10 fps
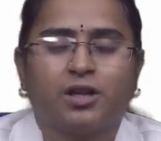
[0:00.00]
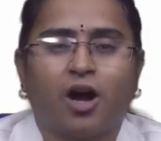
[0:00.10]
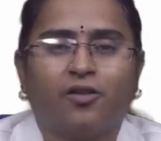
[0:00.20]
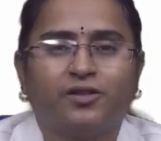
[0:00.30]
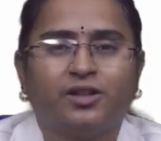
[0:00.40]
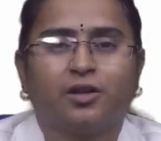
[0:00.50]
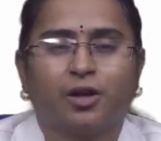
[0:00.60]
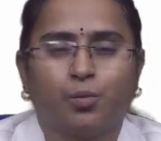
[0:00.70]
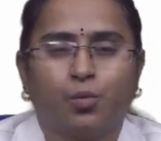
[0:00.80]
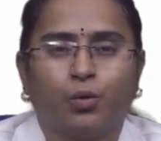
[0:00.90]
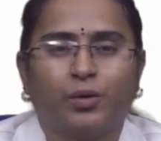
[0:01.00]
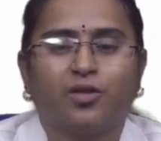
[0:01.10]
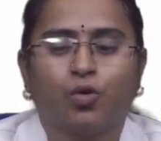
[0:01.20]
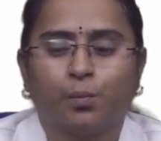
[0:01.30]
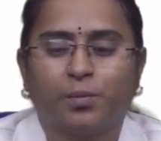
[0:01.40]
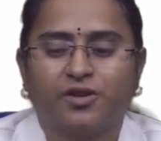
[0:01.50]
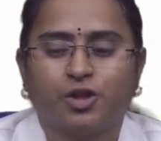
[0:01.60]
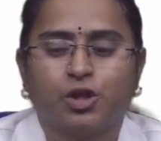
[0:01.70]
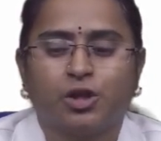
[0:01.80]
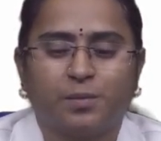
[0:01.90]
after removing the
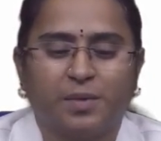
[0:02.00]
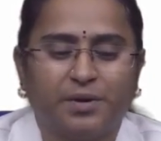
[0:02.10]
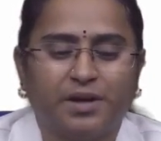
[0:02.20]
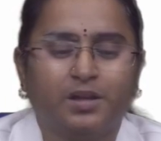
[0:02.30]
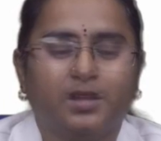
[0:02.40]
superficial membrane,